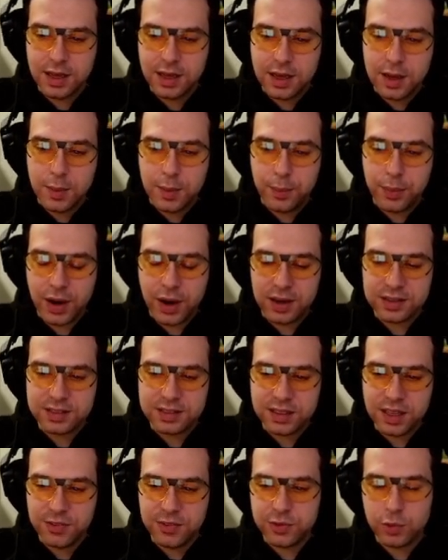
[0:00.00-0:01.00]
But
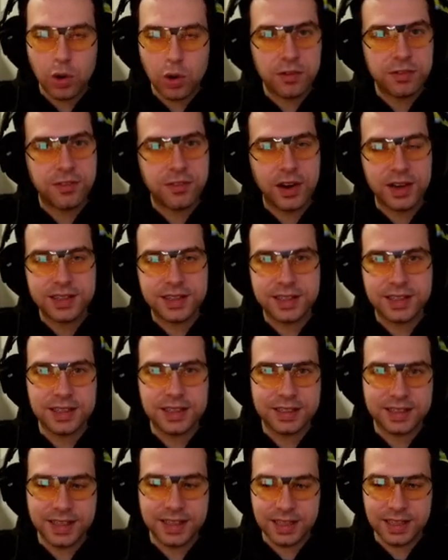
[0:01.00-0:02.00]
if you are fighting a
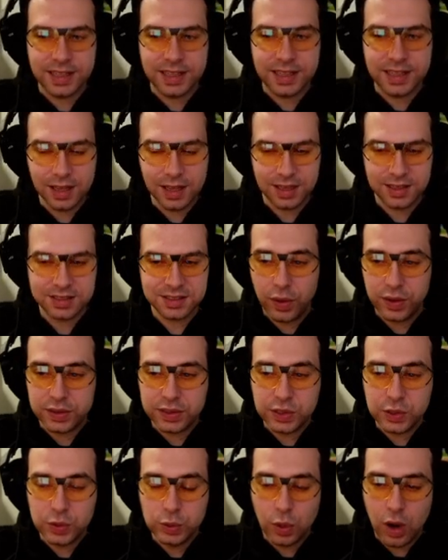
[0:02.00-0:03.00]
Gil-galad,
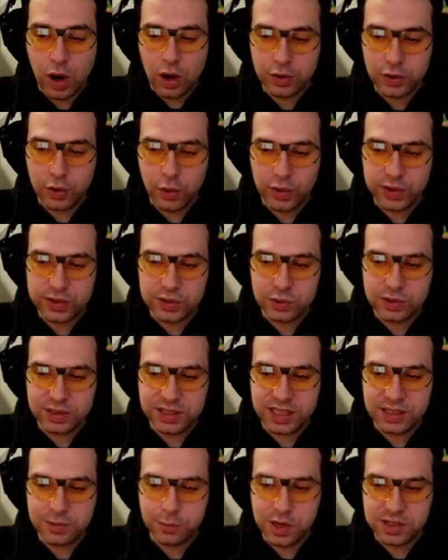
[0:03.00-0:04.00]
you are going to
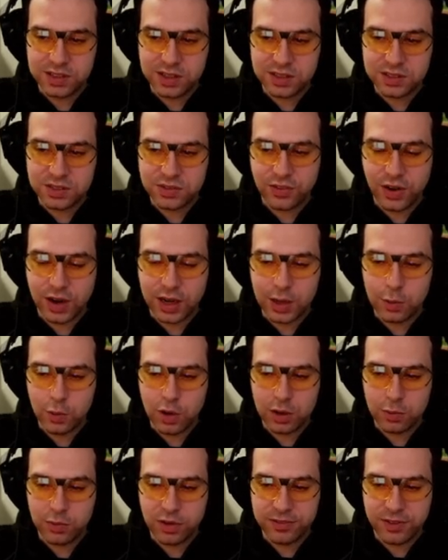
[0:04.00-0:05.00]
need Wizard's
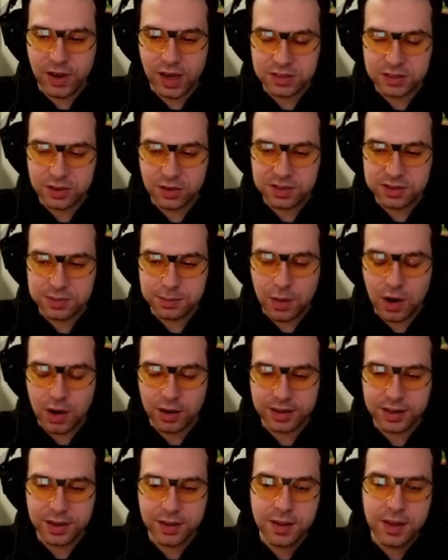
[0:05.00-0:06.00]
Firework with Hunter's Mark.
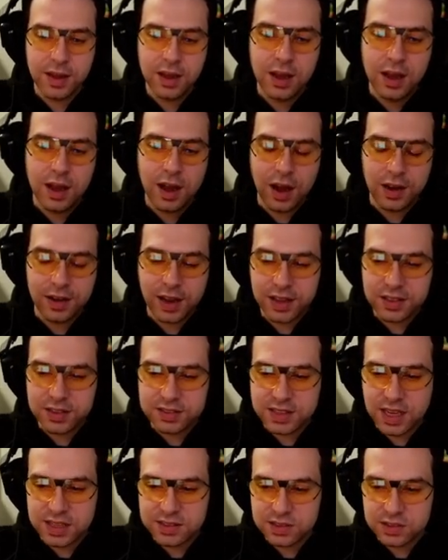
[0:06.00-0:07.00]
I like this
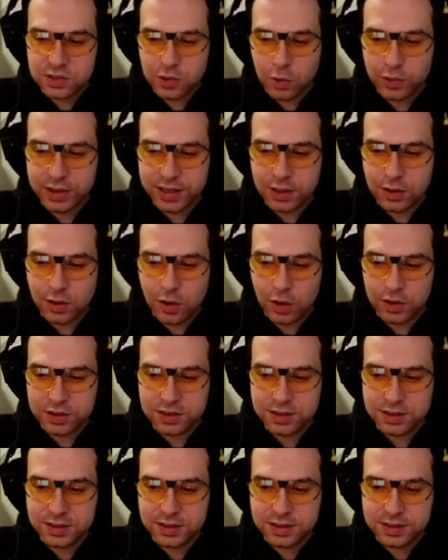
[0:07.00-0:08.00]
accessory a
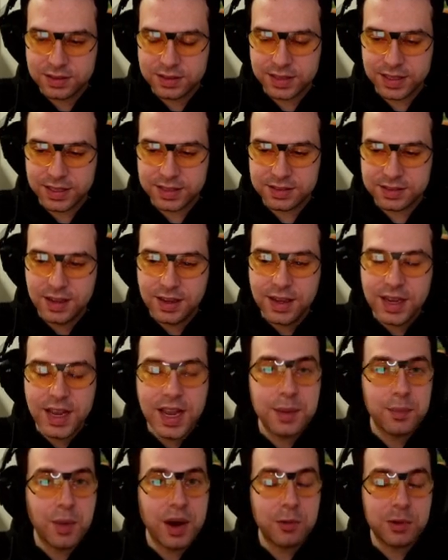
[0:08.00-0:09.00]
lot since in
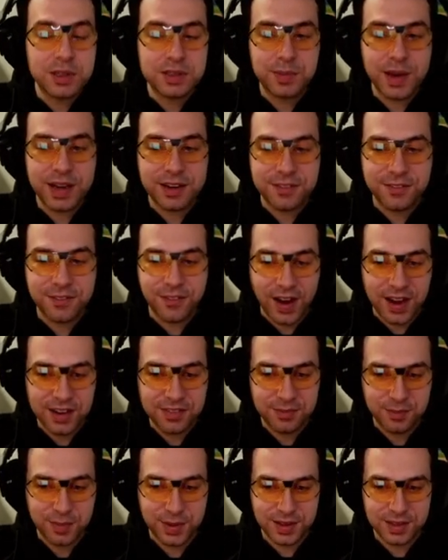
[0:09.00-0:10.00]
my Respect
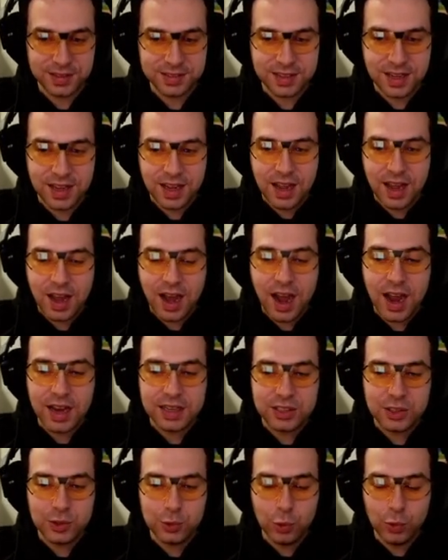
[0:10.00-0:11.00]
5 build, I
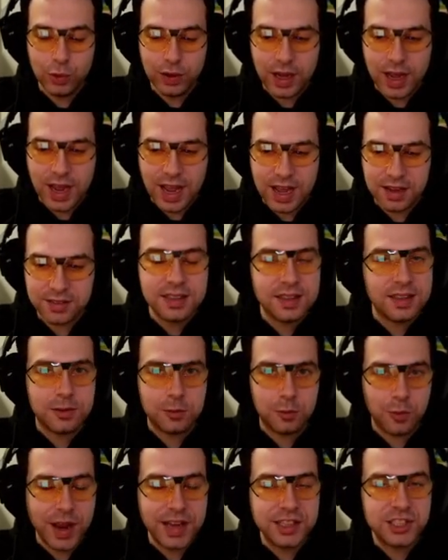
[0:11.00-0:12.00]
do have
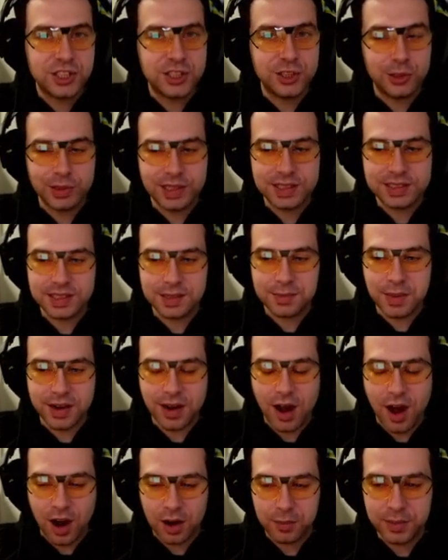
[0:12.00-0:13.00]
ranged units in my
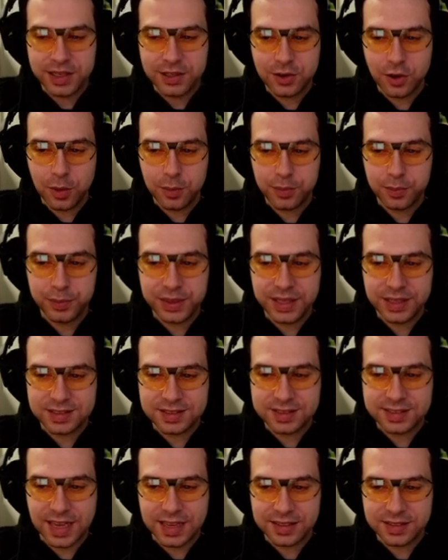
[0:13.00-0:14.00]
army comp, be it
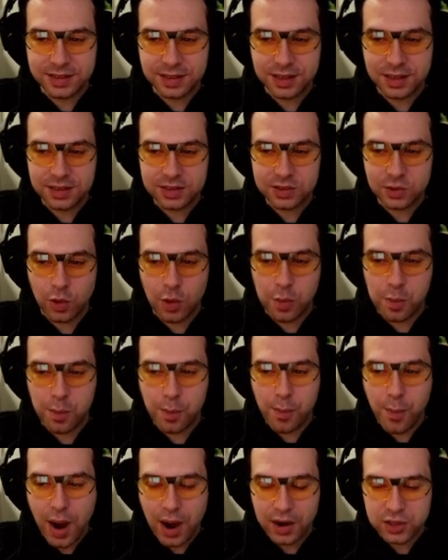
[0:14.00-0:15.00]
Sentinels or
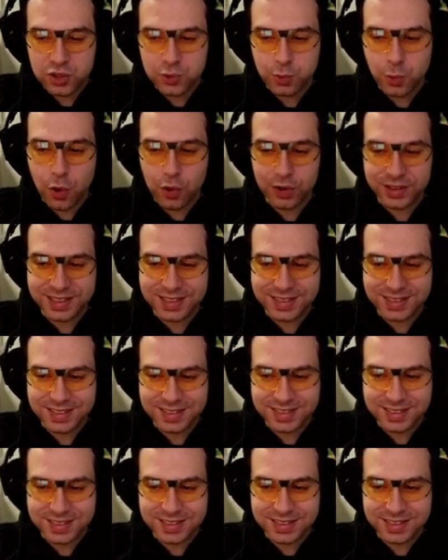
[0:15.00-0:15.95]
March Wardens.